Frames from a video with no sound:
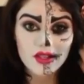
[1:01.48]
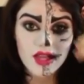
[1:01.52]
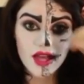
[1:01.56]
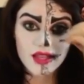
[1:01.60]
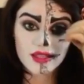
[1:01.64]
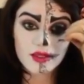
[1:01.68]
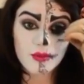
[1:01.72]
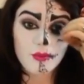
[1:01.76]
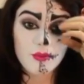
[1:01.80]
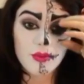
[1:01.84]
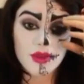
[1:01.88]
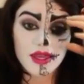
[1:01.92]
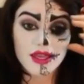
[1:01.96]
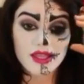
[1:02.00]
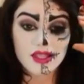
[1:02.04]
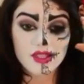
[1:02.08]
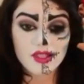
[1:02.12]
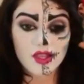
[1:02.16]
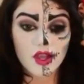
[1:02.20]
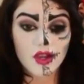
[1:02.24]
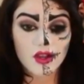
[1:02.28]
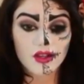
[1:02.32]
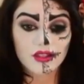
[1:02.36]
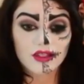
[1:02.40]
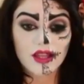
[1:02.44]
got like the big
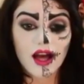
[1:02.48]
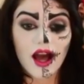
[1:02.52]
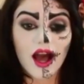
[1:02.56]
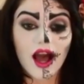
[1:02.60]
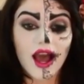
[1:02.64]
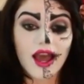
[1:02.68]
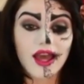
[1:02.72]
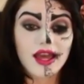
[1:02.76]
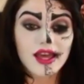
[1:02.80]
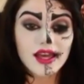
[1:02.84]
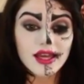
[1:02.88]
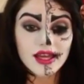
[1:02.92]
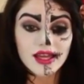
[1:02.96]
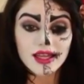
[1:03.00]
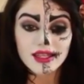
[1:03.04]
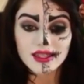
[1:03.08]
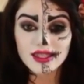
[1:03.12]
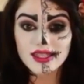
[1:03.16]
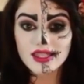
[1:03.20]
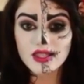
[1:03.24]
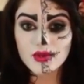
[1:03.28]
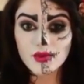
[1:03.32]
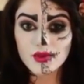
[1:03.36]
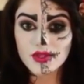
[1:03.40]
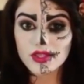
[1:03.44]
circle eye.
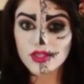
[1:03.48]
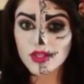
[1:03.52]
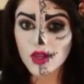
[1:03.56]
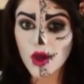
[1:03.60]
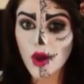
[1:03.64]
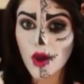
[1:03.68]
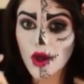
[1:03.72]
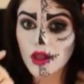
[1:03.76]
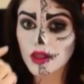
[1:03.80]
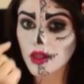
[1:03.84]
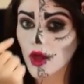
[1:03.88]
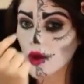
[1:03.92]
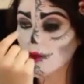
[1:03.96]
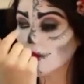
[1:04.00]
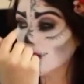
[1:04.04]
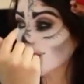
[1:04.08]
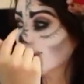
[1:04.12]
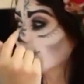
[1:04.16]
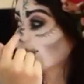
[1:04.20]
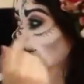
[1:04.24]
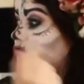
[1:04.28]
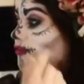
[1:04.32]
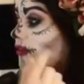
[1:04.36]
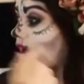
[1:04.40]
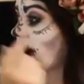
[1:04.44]
This one's got a lot
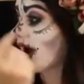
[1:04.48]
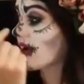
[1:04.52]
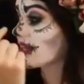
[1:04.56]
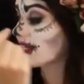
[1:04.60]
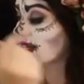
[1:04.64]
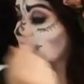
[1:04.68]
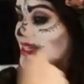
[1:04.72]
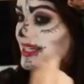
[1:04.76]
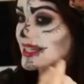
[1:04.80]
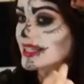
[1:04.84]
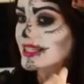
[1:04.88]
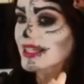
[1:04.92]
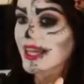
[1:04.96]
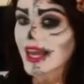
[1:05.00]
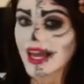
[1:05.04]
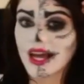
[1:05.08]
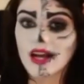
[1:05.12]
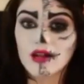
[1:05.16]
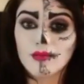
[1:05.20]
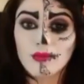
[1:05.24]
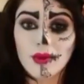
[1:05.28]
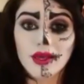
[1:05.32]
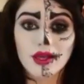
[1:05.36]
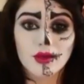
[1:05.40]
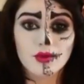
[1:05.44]
more fine
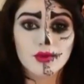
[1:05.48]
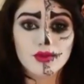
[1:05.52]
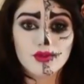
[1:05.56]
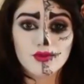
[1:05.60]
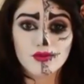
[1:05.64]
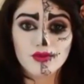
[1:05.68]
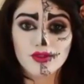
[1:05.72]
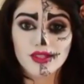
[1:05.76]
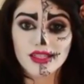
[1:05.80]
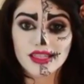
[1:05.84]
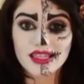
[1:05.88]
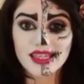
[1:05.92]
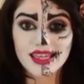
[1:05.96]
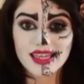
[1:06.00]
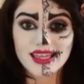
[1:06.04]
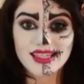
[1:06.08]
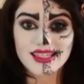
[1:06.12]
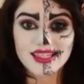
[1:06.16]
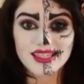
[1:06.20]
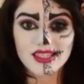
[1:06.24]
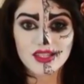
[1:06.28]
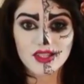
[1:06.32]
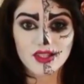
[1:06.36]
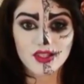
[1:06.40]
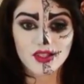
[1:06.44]
detail, but it was really
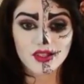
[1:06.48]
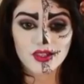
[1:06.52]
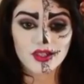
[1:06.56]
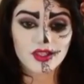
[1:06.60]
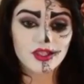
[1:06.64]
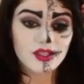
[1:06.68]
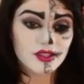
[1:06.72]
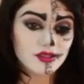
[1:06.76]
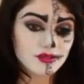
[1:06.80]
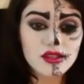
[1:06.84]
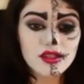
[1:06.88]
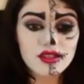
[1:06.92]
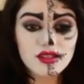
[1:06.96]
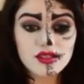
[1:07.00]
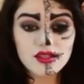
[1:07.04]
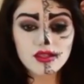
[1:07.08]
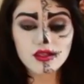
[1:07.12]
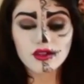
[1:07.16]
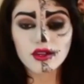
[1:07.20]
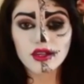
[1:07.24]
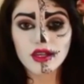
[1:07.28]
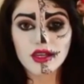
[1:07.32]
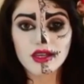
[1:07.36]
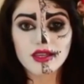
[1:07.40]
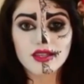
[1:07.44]
easy to do. This
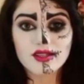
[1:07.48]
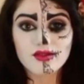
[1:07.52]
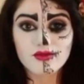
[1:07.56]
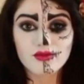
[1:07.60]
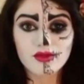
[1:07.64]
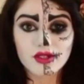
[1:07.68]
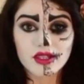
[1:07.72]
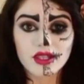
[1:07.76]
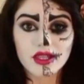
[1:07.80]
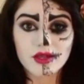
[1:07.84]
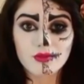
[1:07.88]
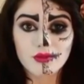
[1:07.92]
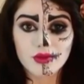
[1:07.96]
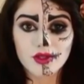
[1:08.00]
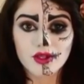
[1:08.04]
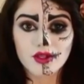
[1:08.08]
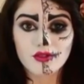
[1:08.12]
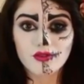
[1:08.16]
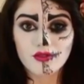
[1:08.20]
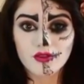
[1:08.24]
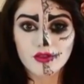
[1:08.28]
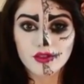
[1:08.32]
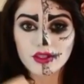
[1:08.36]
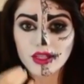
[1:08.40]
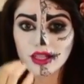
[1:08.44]
look is really
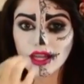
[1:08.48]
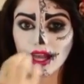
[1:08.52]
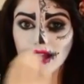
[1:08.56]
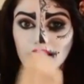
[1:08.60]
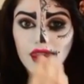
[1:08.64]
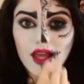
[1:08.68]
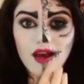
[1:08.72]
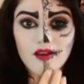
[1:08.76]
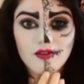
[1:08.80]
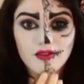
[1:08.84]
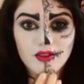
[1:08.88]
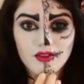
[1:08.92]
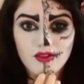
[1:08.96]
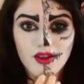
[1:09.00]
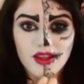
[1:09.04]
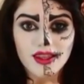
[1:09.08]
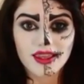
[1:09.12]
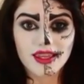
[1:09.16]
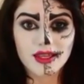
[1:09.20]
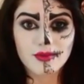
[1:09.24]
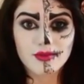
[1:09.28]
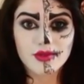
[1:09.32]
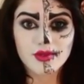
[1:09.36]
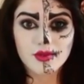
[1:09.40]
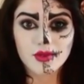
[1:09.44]
beautiful and I love the red
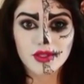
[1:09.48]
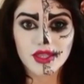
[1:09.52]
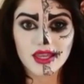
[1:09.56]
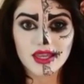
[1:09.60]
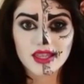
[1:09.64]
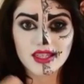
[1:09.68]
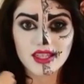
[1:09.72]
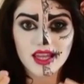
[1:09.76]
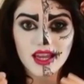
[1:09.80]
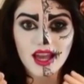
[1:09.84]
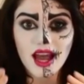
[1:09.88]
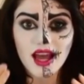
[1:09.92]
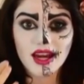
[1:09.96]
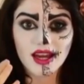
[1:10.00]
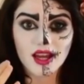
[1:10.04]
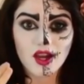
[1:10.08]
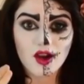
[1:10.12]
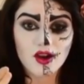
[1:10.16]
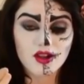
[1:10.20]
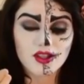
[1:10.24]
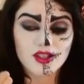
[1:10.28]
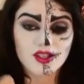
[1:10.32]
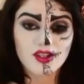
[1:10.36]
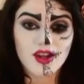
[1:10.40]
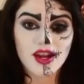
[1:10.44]
lips with it, the kind of
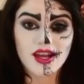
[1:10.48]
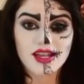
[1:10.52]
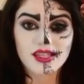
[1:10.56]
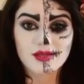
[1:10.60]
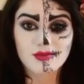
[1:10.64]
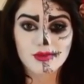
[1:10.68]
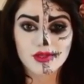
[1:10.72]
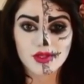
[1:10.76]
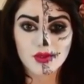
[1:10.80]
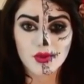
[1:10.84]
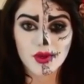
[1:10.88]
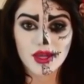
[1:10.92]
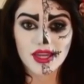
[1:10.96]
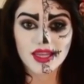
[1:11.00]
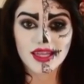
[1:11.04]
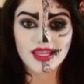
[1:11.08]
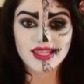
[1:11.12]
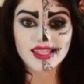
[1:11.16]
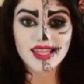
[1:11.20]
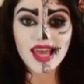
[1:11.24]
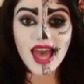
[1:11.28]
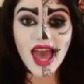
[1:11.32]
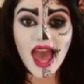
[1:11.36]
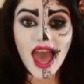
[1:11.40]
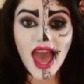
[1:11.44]
contrast between
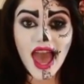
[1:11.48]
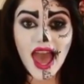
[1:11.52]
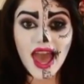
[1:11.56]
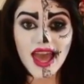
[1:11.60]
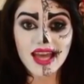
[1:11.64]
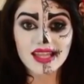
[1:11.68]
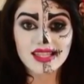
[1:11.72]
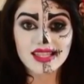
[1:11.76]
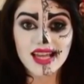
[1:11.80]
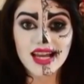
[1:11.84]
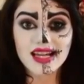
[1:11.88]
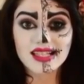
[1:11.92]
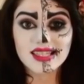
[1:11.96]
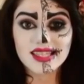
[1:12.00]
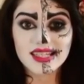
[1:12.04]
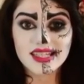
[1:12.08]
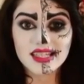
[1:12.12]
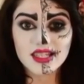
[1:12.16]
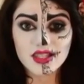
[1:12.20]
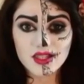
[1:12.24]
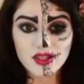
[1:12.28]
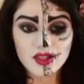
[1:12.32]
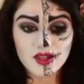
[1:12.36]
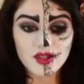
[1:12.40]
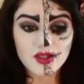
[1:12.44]
it. And I
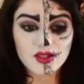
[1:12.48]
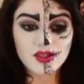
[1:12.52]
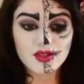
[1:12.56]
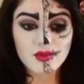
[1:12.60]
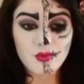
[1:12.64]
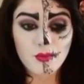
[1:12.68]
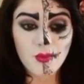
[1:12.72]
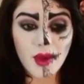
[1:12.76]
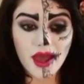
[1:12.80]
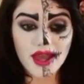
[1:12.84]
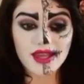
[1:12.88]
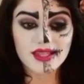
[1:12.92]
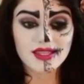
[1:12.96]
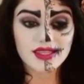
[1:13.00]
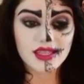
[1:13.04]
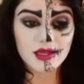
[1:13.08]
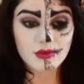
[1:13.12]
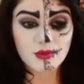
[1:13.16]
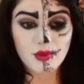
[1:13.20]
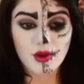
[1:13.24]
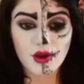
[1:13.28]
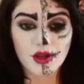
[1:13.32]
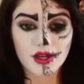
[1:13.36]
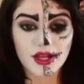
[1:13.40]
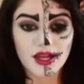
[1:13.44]
did use
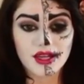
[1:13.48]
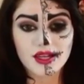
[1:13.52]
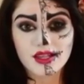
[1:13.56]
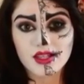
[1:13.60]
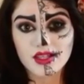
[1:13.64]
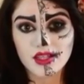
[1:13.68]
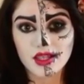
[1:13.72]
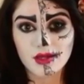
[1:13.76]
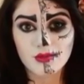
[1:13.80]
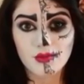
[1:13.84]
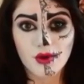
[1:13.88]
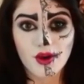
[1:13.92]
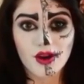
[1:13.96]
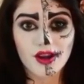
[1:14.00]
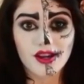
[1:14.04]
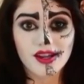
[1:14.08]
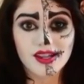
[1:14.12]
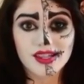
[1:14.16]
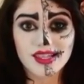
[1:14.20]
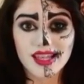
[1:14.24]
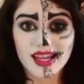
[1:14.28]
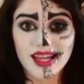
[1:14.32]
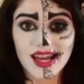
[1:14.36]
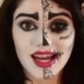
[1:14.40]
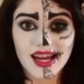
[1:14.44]
basic products, so
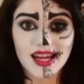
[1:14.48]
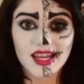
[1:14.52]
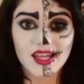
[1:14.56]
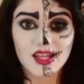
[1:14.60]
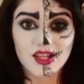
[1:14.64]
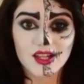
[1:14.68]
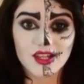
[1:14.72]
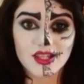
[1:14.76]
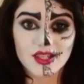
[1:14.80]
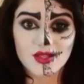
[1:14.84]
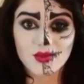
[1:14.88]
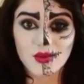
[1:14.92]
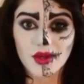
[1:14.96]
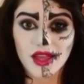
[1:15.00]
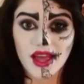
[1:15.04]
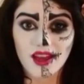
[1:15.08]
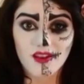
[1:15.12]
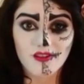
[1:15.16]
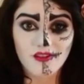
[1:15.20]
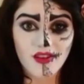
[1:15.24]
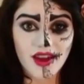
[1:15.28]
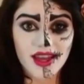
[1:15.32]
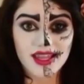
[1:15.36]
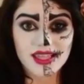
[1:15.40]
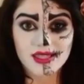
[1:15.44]
products I kind of used were
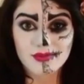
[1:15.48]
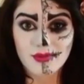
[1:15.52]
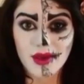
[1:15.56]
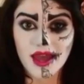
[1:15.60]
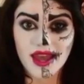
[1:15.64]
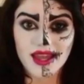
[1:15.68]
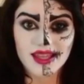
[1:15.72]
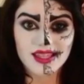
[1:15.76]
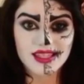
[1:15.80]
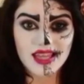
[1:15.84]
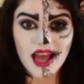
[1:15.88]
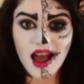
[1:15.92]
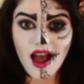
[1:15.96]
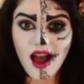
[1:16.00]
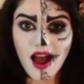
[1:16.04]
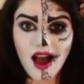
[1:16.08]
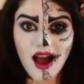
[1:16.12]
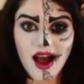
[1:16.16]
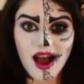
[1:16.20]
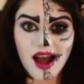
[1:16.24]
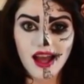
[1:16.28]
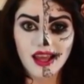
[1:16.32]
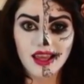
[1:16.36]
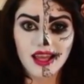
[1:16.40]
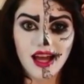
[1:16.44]
like face paint,
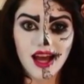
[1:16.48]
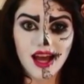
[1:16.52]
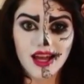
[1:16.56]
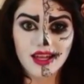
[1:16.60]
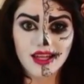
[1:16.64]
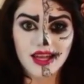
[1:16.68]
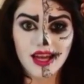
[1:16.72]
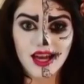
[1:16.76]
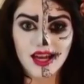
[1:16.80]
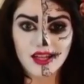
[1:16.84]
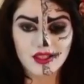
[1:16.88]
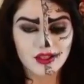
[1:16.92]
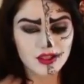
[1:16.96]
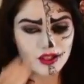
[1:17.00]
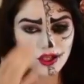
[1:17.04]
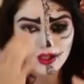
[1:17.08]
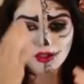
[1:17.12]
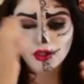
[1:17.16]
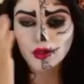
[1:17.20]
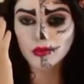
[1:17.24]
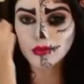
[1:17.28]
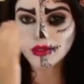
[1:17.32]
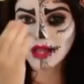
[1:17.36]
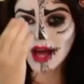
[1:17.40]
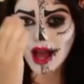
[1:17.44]
eyeliner, you know,
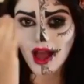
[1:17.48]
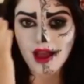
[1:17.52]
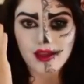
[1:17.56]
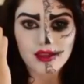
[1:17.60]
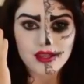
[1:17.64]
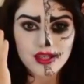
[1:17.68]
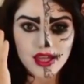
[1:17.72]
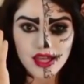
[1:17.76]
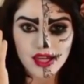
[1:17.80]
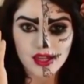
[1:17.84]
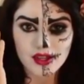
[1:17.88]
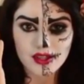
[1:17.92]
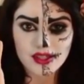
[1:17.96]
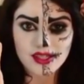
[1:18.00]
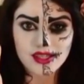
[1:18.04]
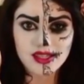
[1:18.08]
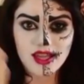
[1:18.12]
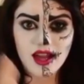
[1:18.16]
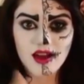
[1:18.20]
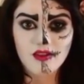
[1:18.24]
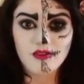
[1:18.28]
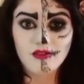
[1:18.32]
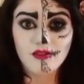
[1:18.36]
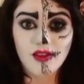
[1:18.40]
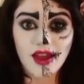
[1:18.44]
normal eyeshadow
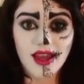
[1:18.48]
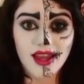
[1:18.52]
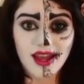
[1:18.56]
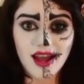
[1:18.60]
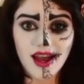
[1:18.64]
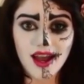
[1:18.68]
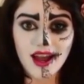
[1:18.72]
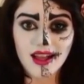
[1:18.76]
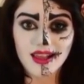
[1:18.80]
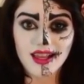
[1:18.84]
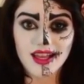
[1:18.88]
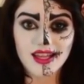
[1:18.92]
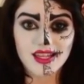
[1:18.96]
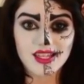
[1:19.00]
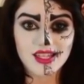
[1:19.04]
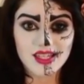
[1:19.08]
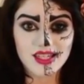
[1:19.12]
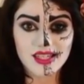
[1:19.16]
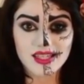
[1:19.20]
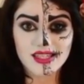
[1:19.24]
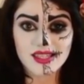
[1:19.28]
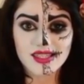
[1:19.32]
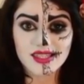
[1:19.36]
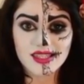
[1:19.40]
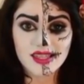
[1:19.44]
stuff, fake
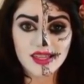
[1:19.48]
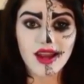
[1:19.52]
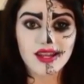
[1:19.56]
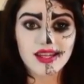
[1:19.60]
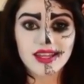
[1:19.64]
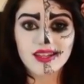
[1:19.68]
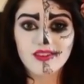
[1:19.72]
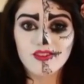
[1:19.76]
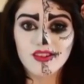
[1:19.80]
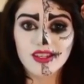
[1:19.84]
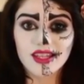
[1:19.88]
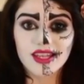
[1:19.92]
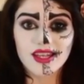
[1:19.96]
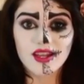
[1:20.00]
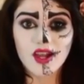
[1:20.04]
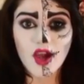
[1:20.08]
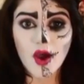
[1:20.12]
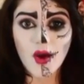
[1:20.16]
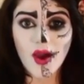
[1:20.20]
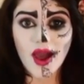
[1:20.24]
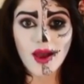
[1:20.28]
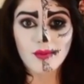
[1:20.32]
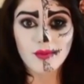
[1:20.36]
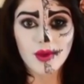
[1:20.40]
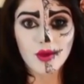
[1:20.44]
eyelashes. I didn't really
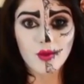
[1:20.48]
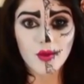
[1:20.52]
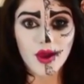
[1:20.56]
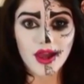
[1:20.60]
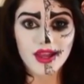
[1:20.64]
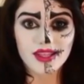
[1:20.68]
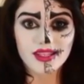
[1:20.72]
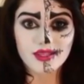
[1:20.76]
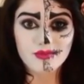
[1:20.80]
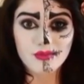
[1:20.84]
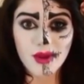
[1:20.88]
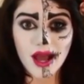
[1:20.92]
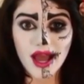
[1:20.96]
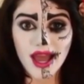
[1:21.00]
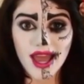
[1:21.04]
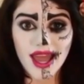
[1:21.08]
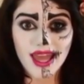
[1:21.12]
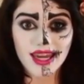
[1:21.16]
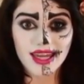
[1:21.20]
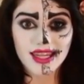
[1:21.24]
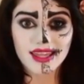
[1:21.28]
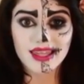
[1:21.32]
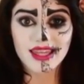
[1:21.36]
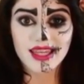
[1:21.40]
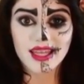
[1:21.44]
go out my way to buy
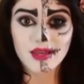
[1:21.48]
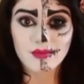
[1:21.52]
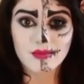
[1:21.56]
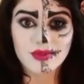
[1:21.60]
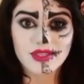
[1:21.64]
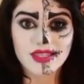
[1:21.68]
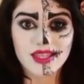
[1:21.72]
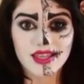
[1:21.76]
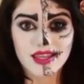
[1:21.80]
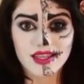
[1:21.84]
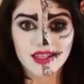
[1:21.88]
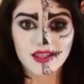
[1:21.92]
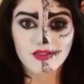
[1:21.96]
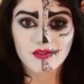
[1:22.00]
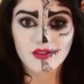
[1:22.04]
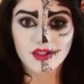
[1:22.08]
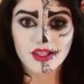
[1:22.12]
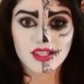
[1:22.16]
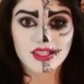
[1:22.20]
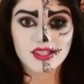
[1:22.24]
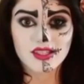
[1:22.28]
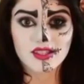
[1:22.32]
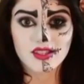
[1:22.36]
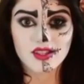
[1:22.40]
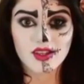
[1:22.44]
anything in particular for
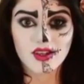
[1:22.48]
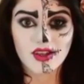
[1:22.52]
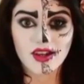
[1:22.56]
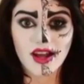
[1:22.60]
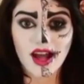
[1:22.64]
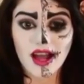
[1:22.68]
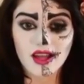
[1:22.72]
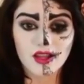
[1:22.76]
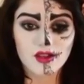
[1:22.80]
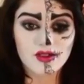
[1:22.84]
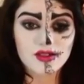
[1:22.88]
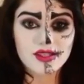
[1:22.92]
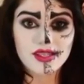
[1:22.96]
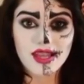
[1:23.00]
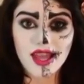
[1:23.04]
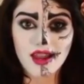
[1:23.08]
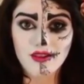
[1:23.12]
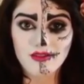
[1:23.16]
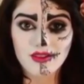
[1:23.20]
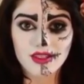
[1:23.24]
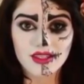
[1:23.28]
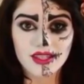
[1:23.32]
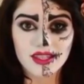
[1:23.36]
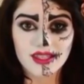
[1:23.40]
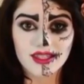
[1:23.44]
this tutorial. I used
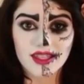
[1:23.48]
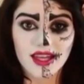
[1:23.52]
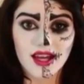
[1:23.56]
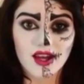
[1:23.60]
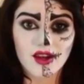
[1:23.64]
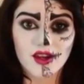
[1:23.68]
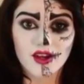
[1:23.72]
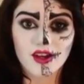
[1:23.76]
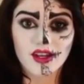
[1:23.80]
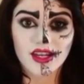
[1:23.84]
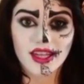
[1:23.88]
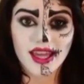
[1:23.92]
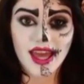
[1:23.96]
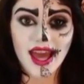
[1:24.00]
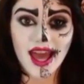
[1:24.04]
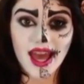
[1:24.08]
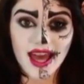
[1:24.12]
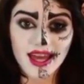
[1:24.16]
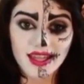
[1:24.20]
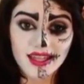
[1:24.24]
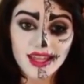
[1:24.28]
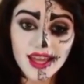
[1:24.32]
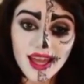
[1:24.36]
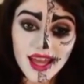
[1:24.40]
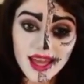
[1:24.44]
everything that I already
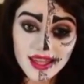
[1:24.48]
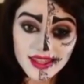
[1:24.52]
had.